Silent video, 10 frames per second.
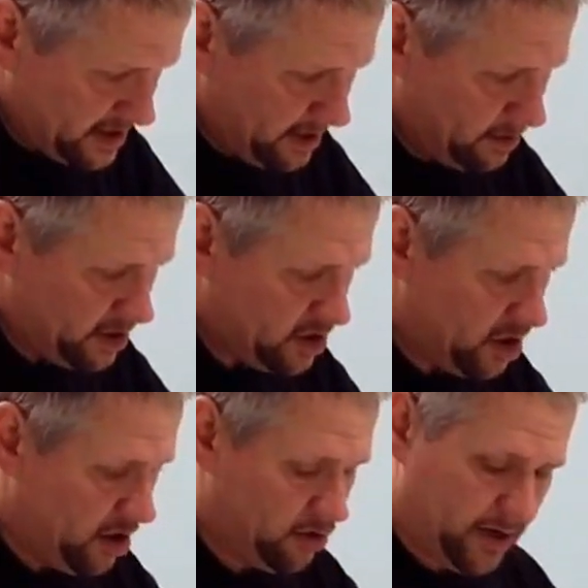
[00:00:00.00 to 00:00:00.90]
able to
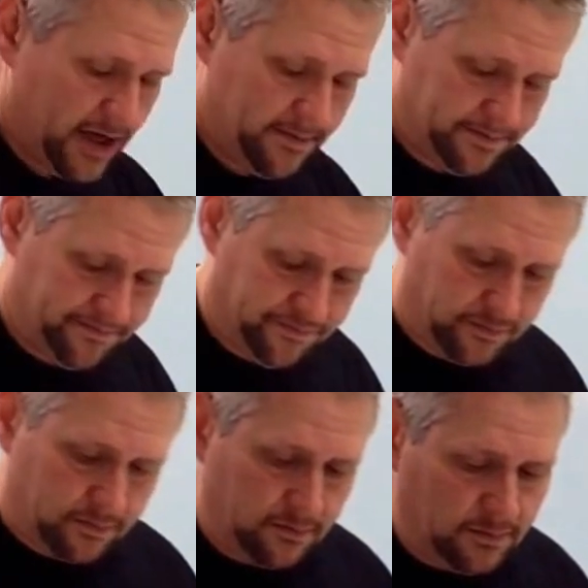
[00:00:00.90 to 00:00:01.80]
tolerate.
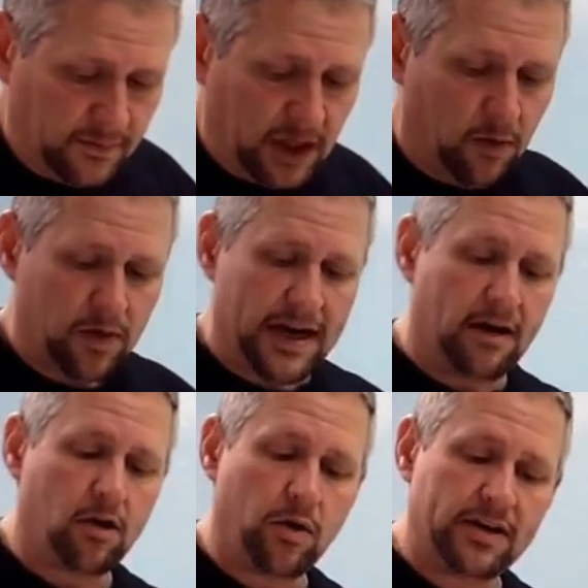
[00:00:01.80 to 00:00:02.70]
We're now
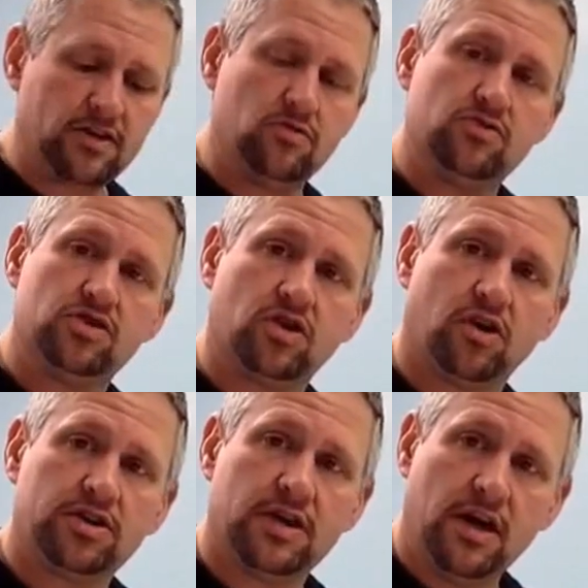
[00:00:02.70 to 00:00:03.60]
going to
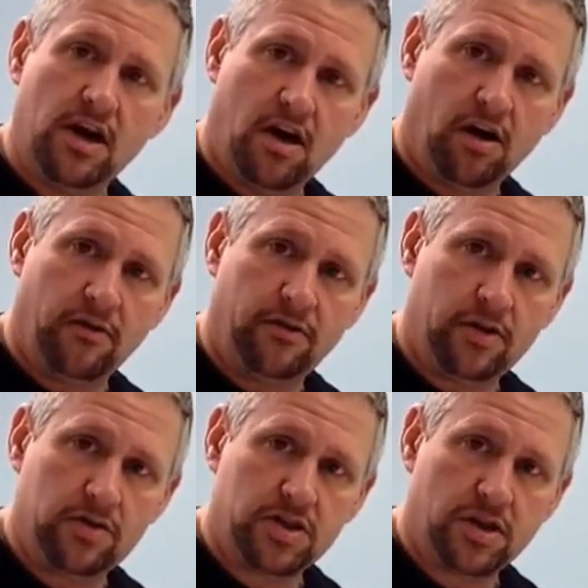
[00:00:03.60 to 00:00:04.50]
start our
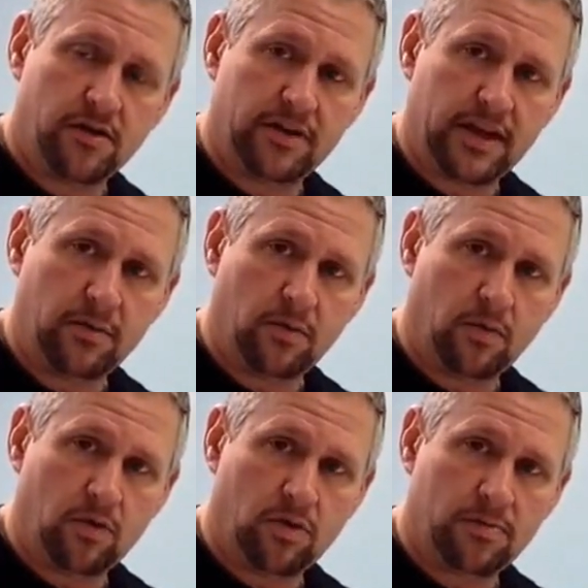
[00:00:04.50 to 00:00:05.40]
infusion of the
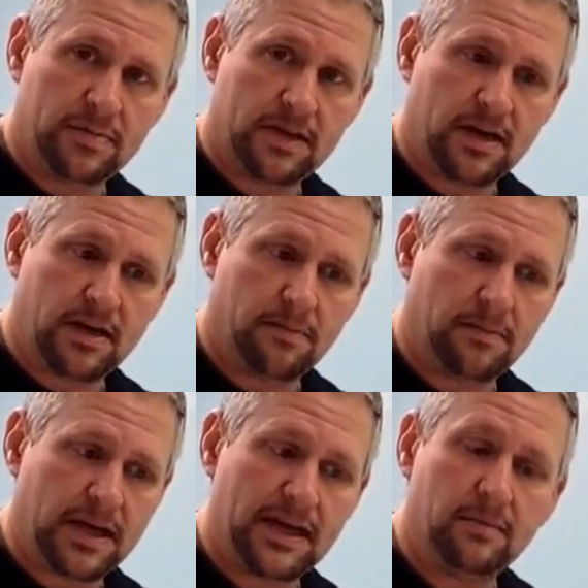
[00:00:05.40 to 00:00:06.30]
warm
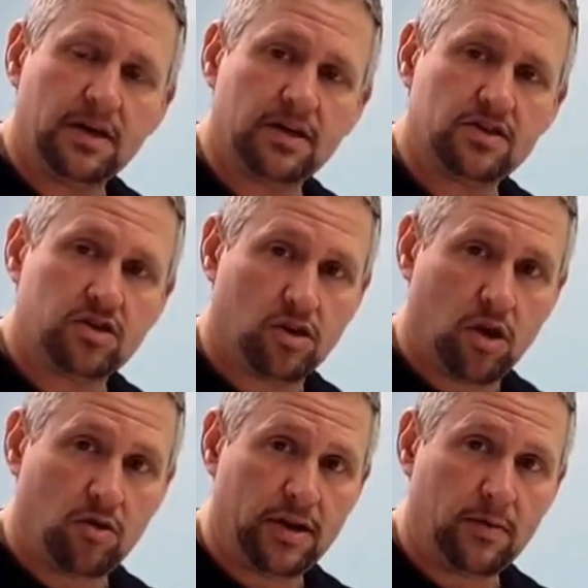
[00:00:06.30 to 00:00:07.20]
enema
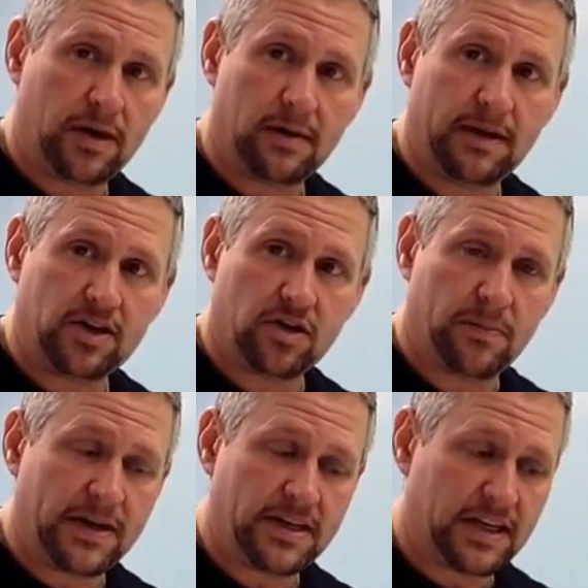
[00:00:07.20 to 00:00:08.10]
slowly. We're going to make sure the
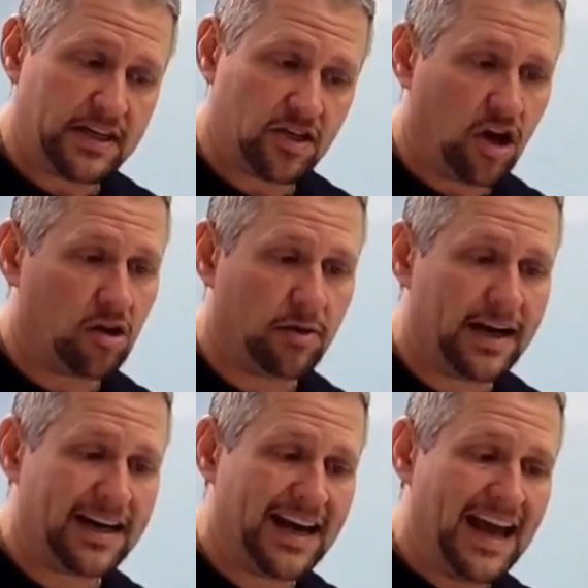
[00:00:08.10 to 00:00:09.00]
patient can tolerate
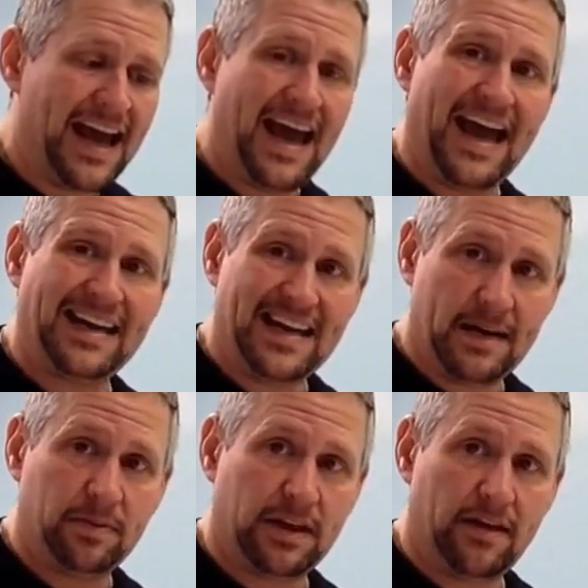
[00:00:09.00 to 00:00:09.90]
it at
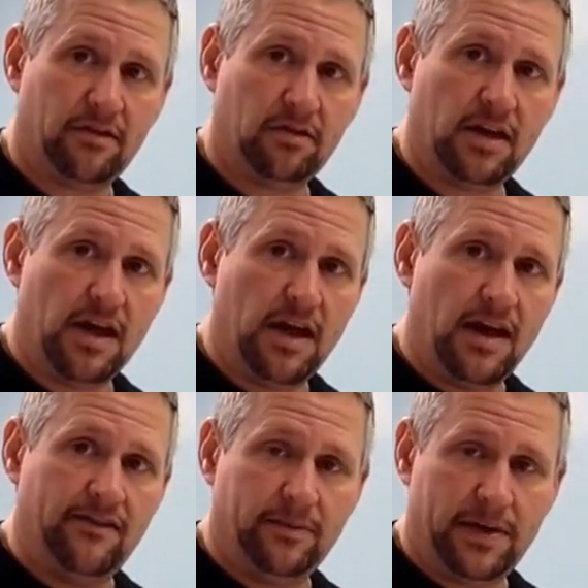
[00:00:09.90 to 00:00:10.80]
hip level.
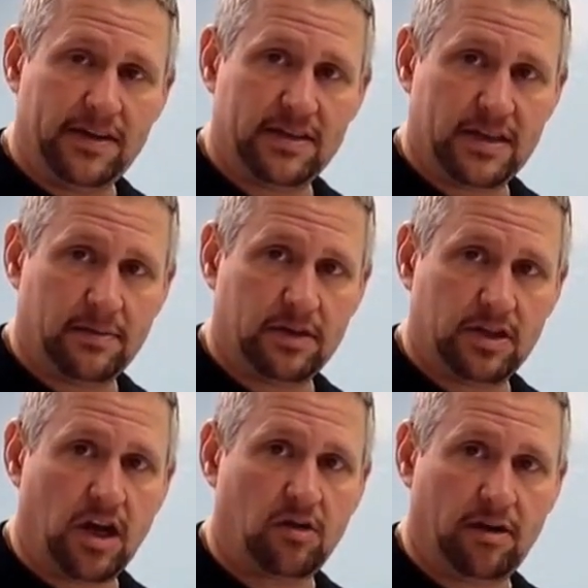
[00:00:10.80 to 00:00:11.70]
If the patient's able to
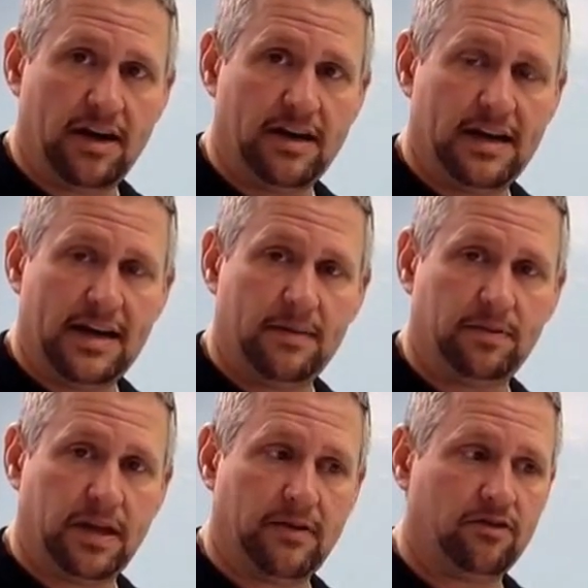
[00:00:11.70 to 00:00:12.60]
tolerate it at hip
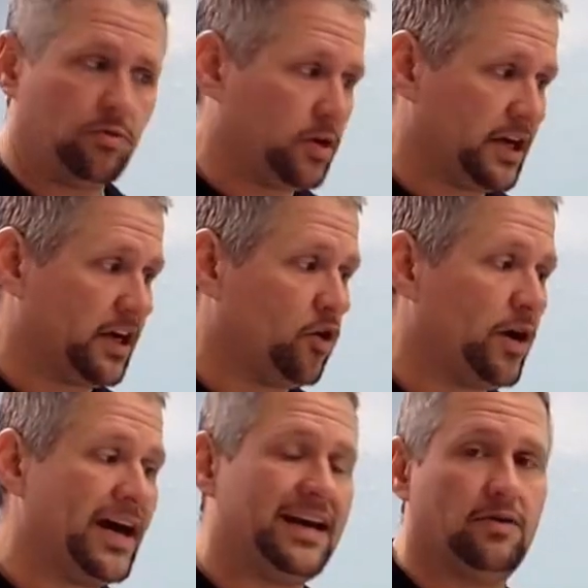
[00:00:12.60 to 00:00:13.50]
level, we're going to go
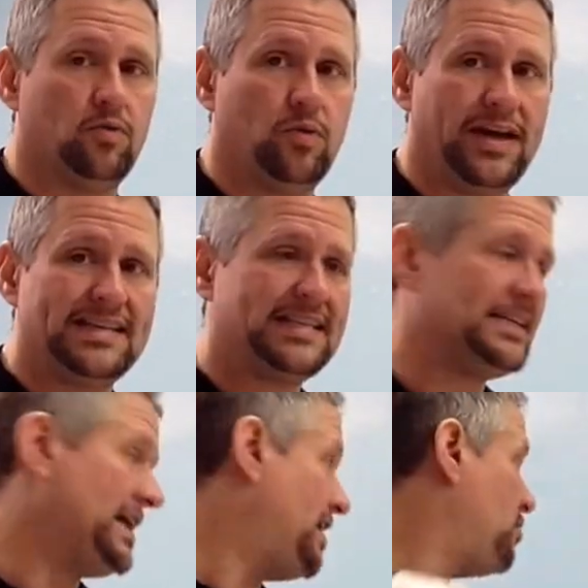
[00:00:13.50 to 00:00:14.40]
ahead and raise it
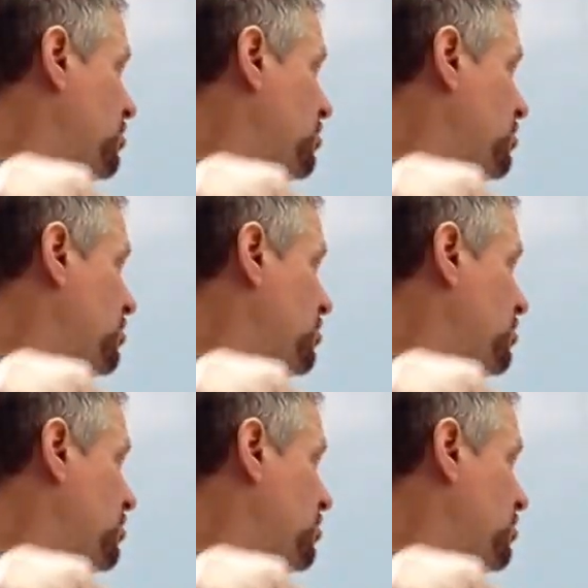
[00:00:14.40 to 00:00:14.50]
now,